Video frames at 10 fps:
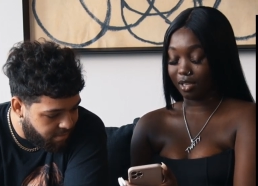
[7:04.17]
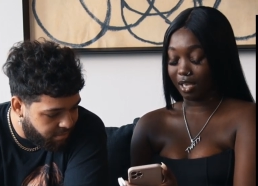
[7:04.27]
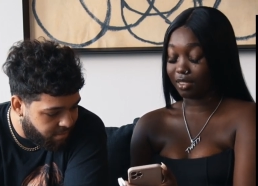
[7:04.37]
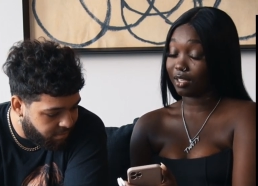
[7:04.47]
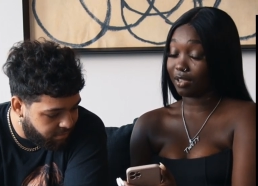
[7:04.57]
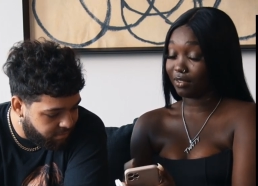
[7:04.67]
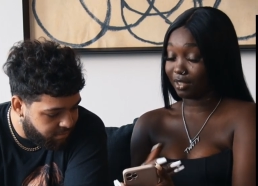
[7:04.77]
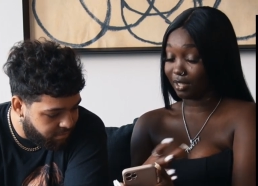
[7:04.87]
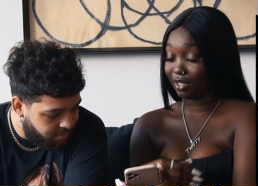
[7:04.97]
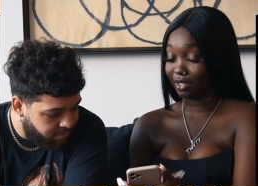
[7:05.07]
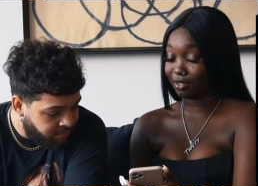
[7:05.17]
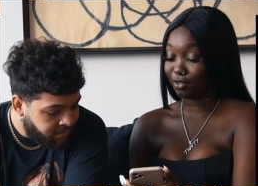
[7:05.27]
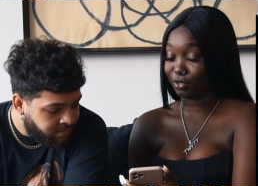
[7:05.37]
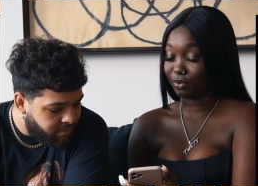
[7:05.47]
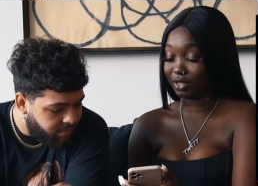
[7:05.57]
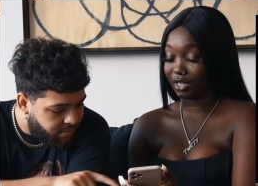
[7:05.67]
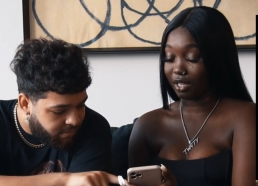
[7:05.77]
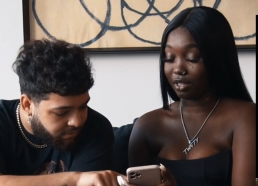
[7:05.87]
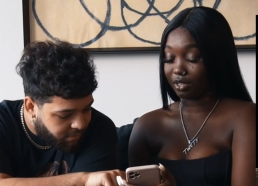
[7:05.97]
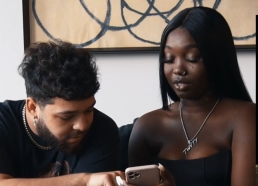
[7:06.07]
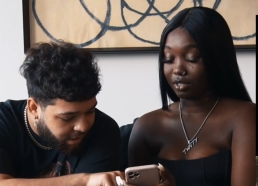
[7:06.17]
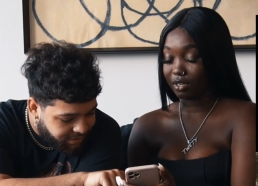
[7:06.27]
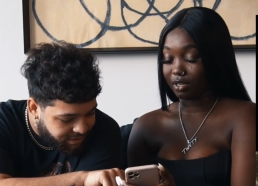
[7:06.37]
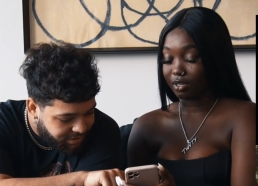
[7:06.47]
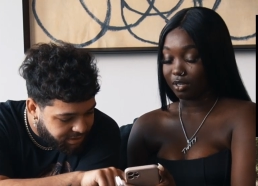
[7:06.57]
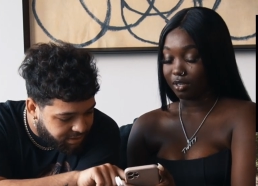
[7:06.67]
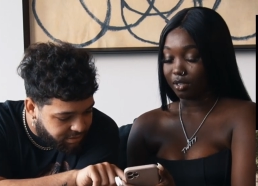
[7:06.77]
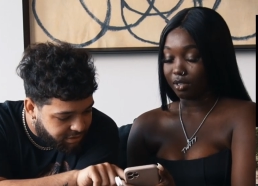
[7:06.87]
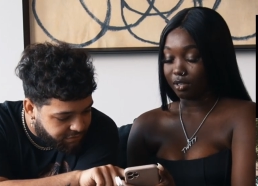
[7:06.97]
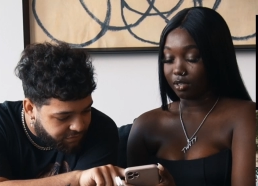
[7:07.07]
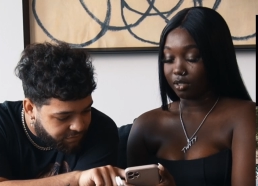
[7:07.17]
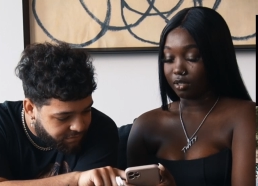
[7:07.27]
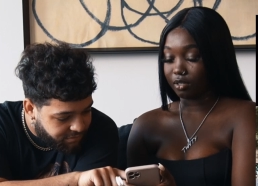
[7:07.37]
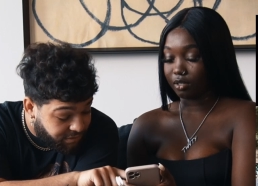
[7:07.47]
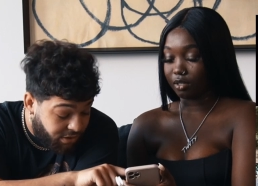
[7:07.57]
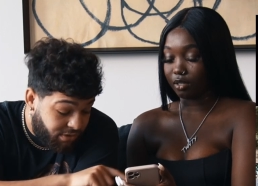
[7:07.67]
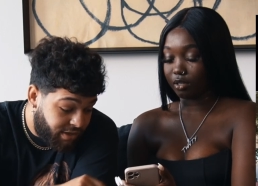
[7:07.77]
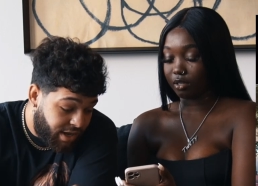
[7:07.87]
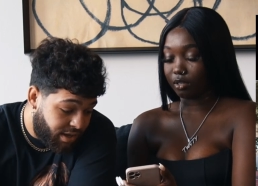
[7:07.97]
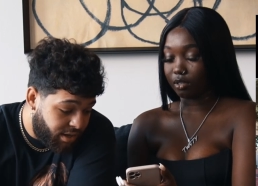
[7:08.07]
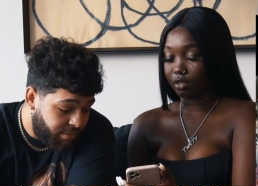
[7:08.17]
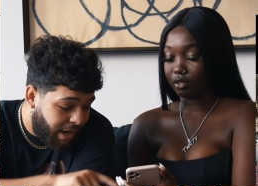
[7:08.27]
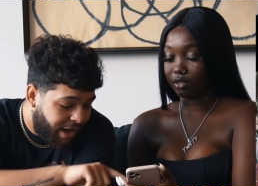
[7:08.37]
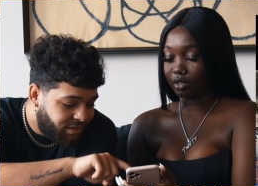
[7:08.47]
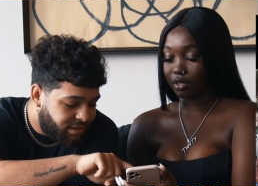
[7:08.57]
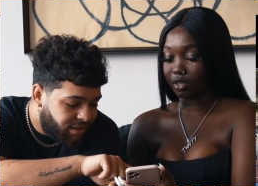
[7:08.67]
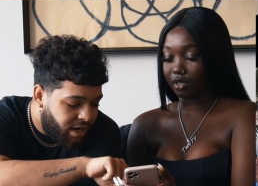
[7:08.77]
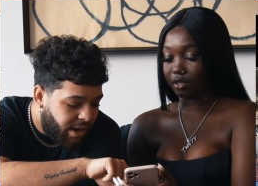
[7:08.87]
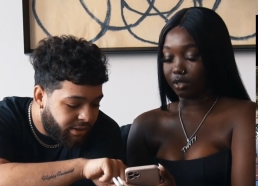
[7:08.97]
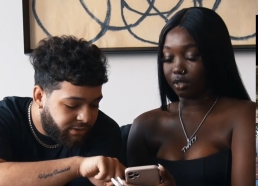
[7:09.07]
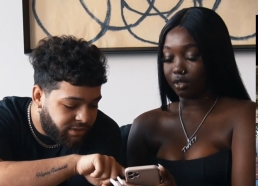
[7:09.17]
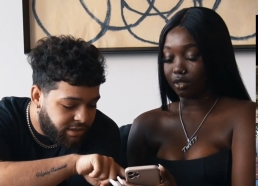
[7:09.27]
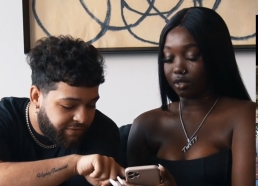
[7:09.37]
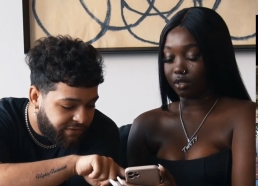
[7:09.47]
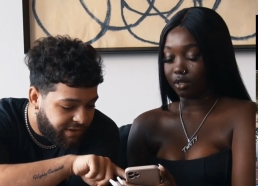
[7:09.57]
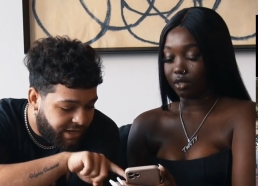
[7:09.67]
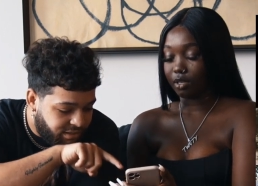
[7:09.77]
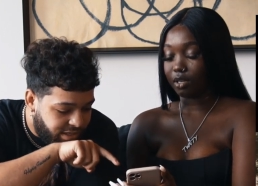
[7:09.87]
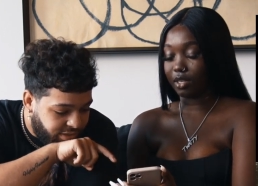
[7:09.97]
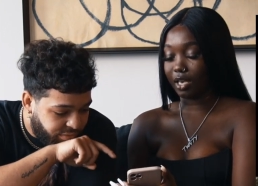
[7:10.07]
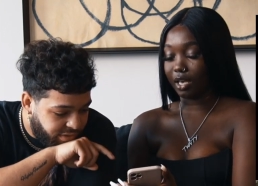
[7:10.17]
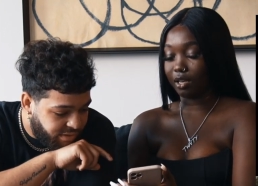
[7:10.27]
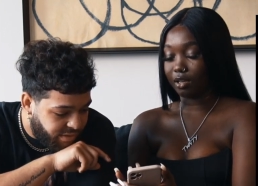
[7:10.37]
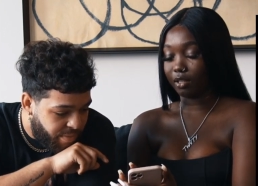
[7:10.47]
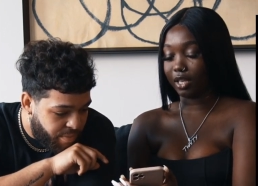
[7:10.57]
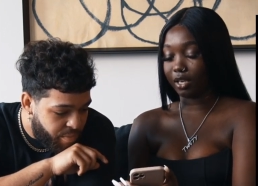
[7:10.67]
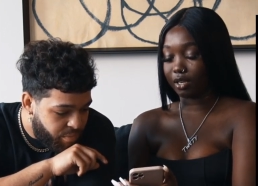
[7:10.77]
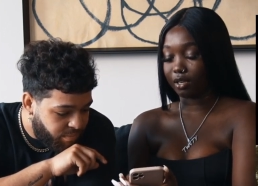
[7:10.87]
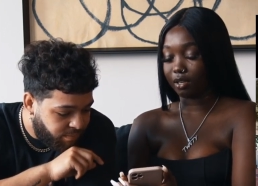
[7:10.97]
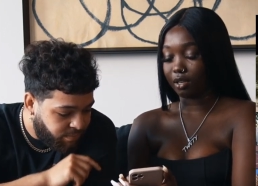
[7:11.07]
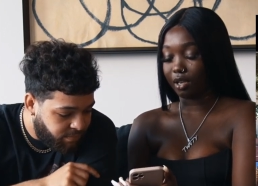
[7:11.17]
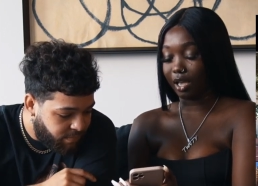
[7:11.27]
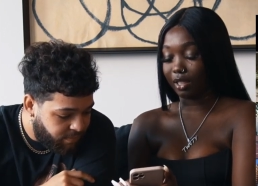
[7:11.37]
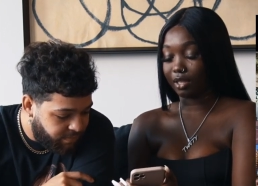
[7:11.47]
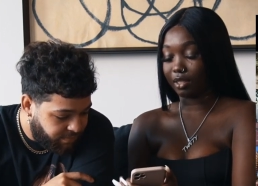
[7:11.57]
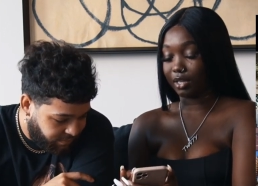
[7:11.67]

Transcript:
Speaker 1: I think everything, like, goes well together.
Speaker 2: I think these no, yeah. But I think the color is different. That's
Speaker 1: yeah, like, I like